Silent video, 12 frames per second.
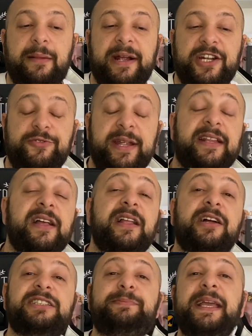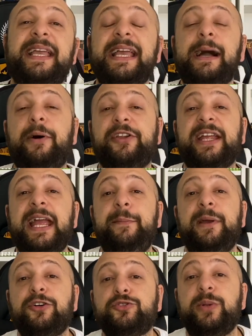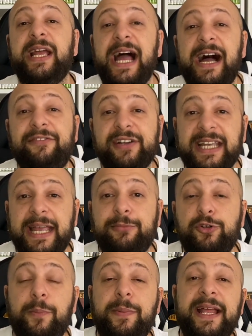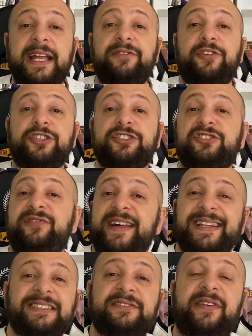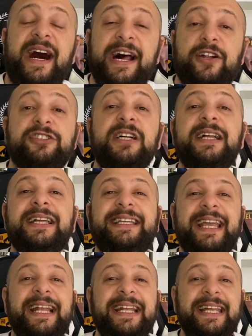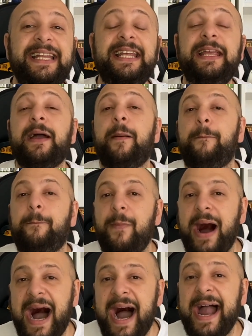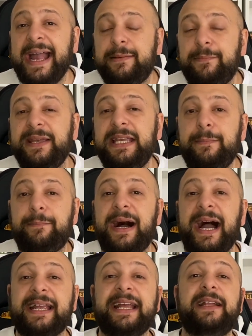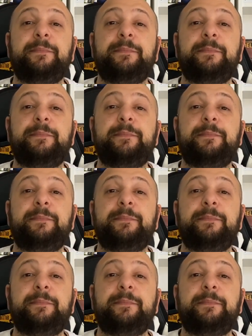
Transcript: Madrid. Speaking about the game, because we have a game to play versus Ferencváros, Chiellini might be back, and